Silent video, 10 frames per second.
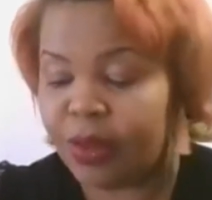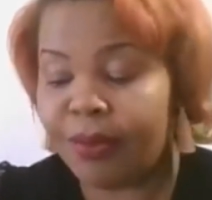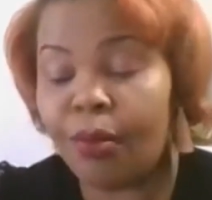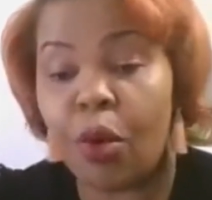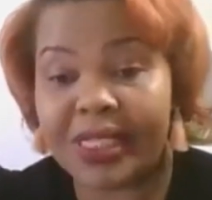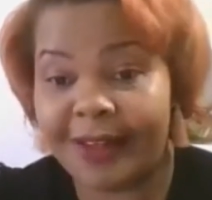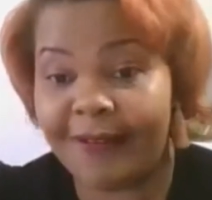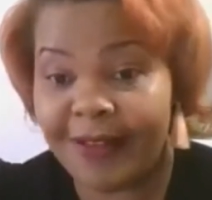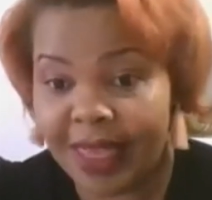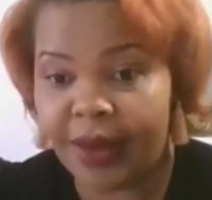more
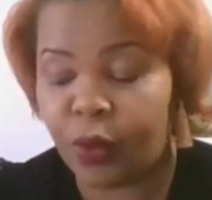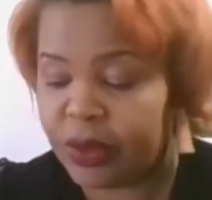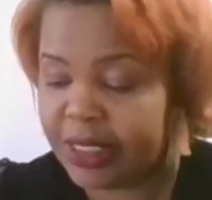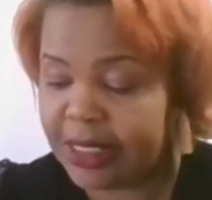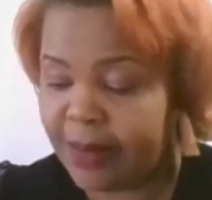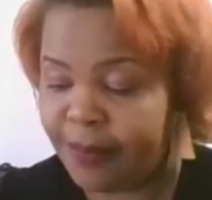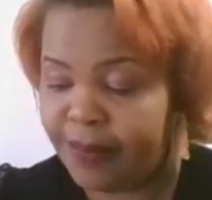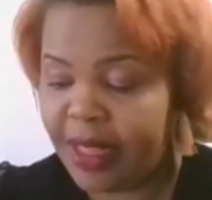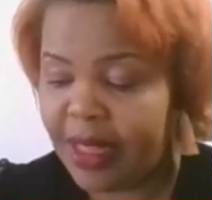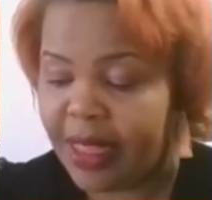severe autism
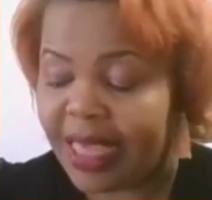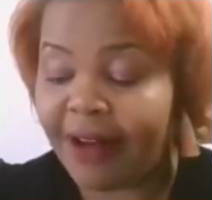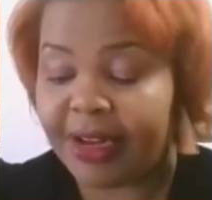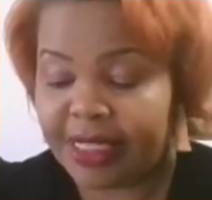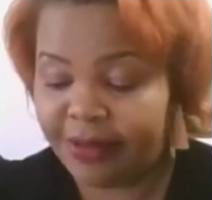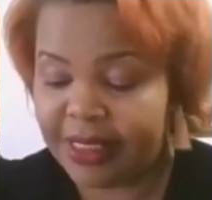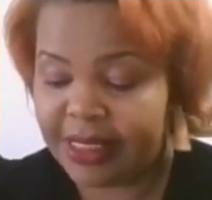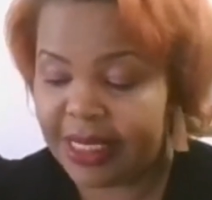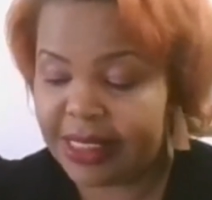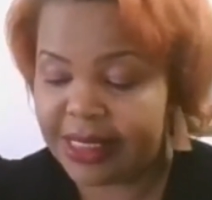
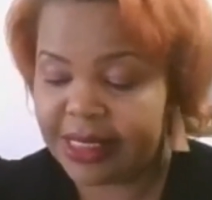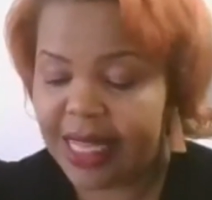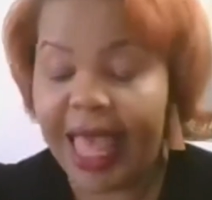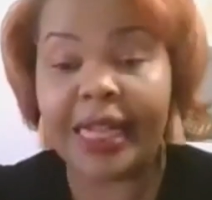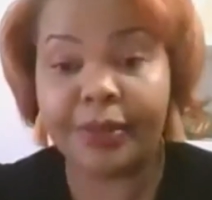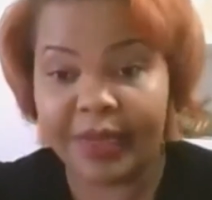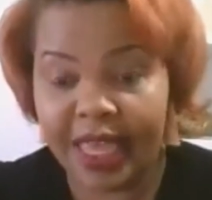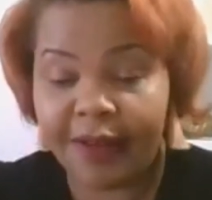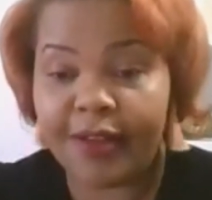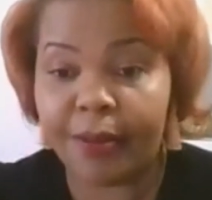characteristics and
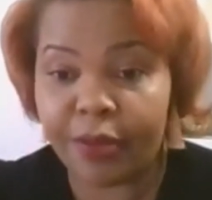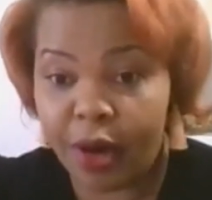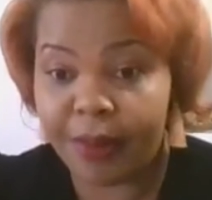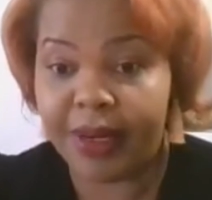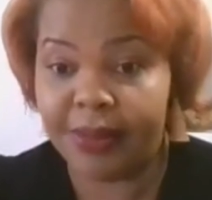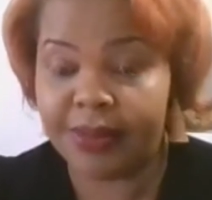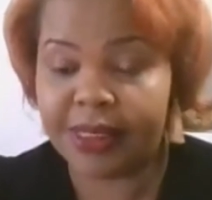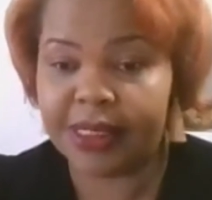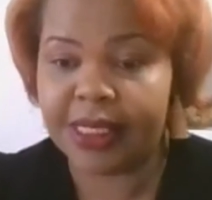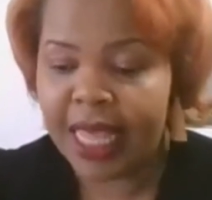behavior problems.